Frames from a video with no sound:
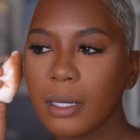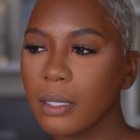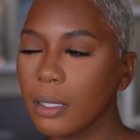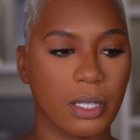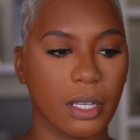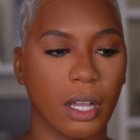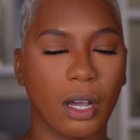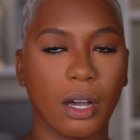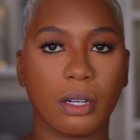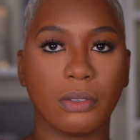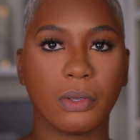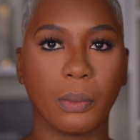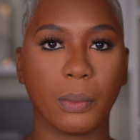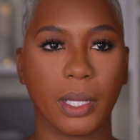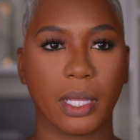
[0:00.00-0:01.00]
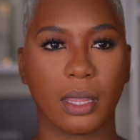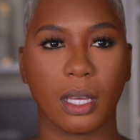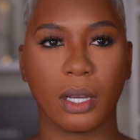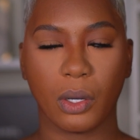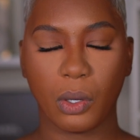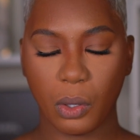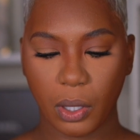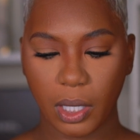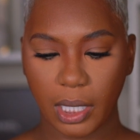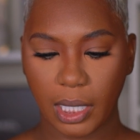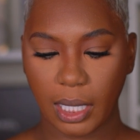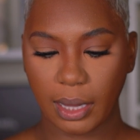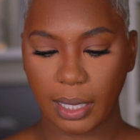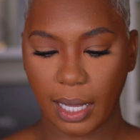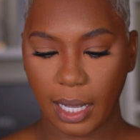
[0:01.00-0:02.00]
Start off with Cork
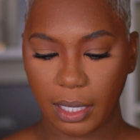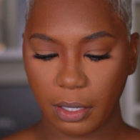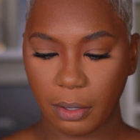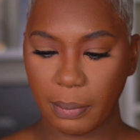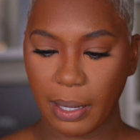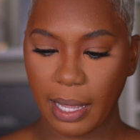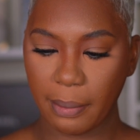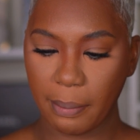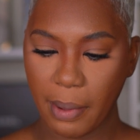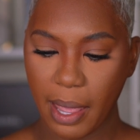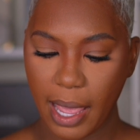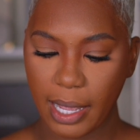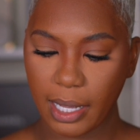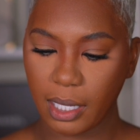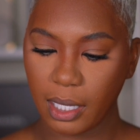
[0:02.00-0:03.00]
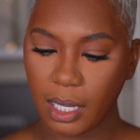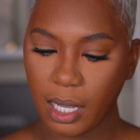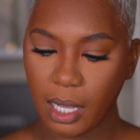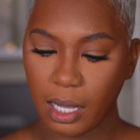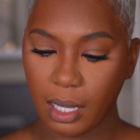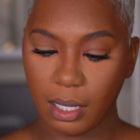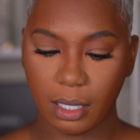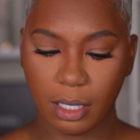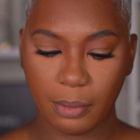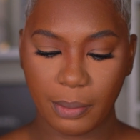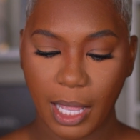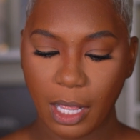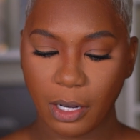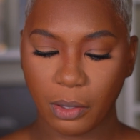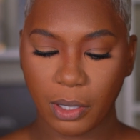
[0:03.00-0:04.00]
Liner by MAC. Y'all
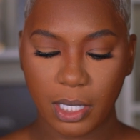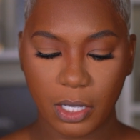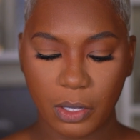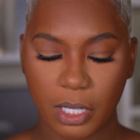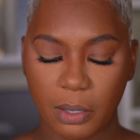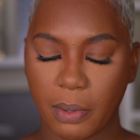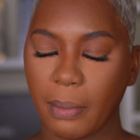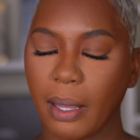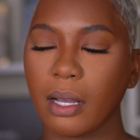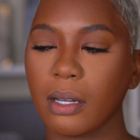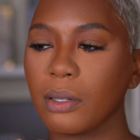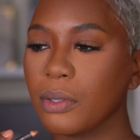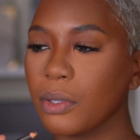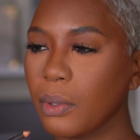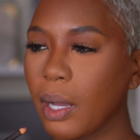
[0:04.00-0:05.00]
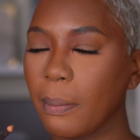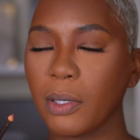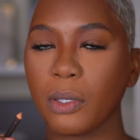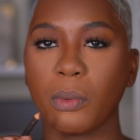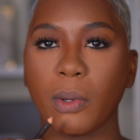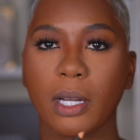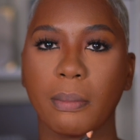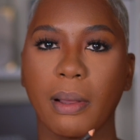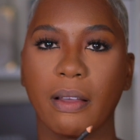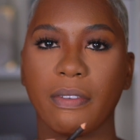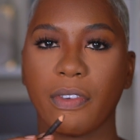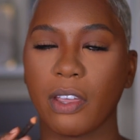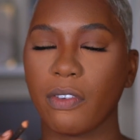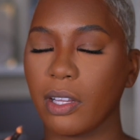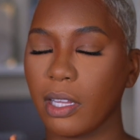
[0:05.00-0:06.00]
know this used to be my go-to. I'm gonna do one of my
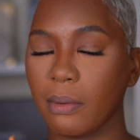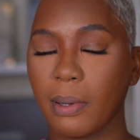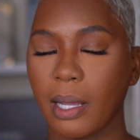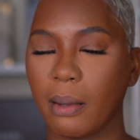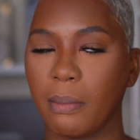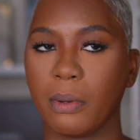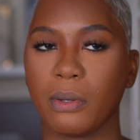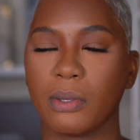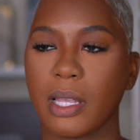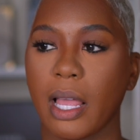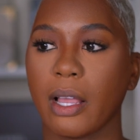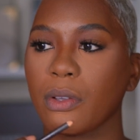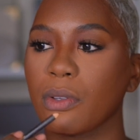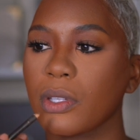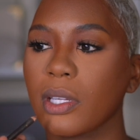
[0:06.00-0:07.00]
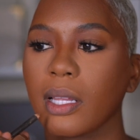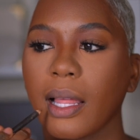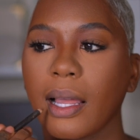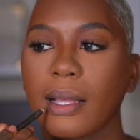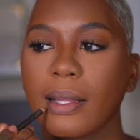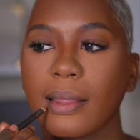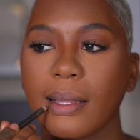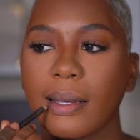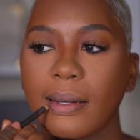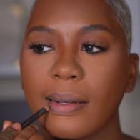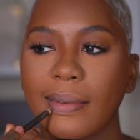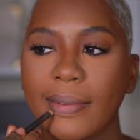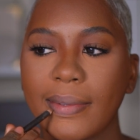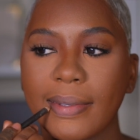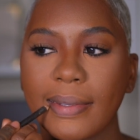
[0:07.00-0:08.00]
favorite lip combos I used to like
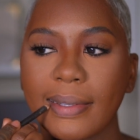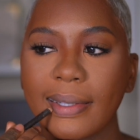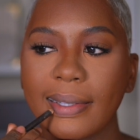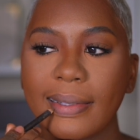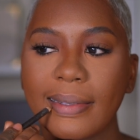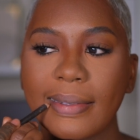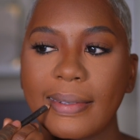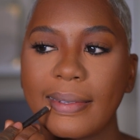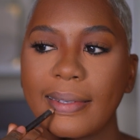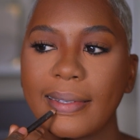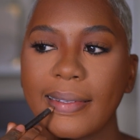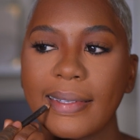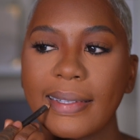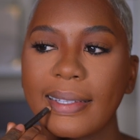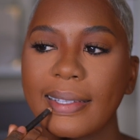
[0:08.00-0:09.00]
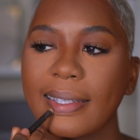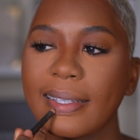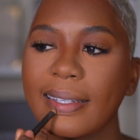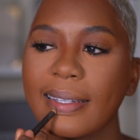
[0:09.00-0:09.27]
love. So this is Cork.